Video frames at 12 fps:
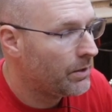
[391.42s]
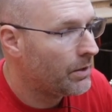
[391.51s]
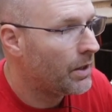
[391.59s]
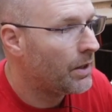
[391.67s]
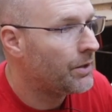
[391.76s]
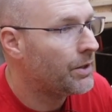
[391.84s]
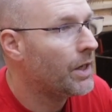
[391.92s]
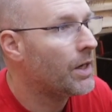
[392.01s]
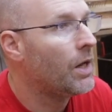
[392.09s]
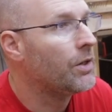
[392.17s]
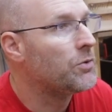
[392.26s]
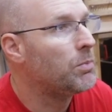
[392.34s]
uh, to cut
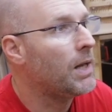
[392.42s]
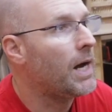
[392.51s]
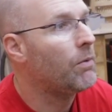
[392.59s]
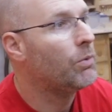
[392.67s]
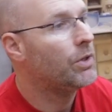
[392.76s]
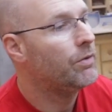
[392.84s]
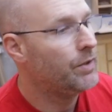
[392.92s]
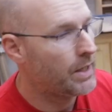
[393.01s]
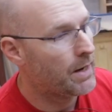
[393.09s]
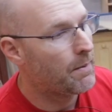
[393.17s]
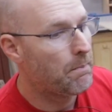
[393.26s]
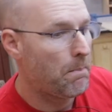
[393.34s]
all this plywood if you
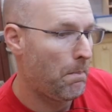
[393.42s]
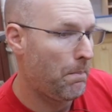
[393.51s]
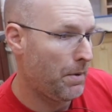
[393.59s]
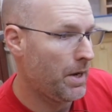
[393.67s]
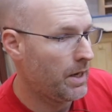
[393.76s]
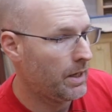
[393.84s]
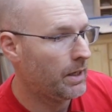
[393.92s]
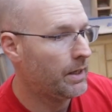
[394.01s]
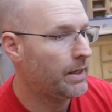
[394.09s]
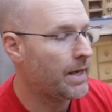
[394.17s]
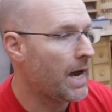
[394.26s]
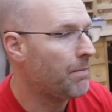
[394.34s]
had a big
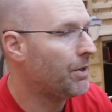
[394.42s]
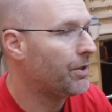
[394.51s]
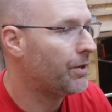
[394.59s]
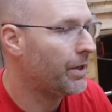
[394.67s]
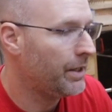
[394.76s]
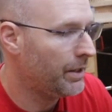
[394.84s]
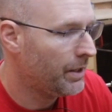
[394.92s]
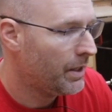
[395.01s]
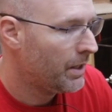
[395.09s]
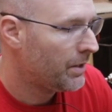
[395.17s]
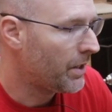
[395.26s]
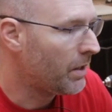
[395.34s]
cabinet grade
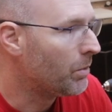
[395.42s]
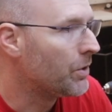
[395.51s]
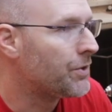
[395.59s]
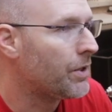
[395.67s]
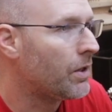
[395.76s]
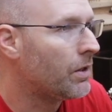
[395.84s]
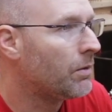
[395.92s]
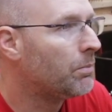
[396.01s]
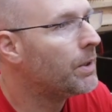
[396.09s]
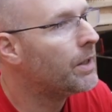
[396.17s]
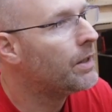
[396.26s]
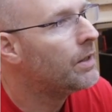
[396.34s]
table saw,
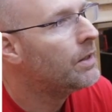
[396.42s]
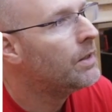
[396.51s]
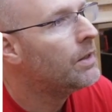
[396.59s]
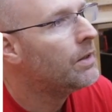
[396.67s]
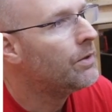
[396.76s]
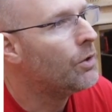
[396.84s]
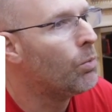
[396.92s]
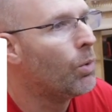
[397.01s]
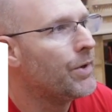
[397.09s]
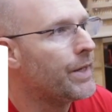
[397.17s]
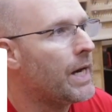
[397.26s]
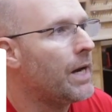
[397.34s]
but no
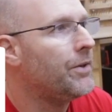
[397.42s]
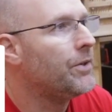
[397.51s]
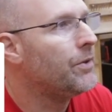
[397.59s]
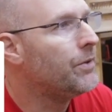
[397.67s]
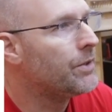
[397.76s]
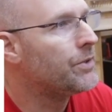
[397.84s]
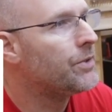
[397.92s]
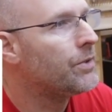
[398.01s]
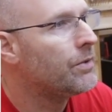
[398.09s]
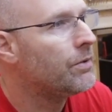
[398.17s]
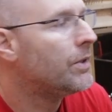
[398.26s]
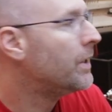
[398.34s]
more than I do,
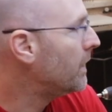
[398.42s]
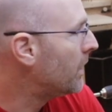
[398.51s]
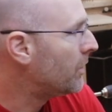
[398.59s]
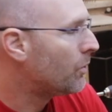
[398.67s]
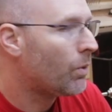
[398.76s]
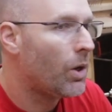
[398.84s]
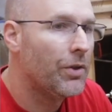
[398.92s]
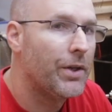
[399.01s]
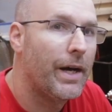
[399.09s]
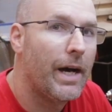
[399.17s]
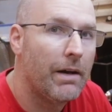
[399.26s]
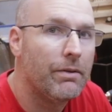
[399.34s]
this the uh, DeWalt that
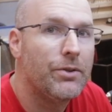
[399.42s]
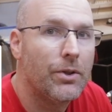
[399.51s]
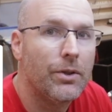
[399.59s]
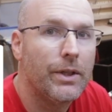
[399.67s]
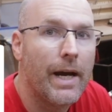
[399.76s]
I have is certainly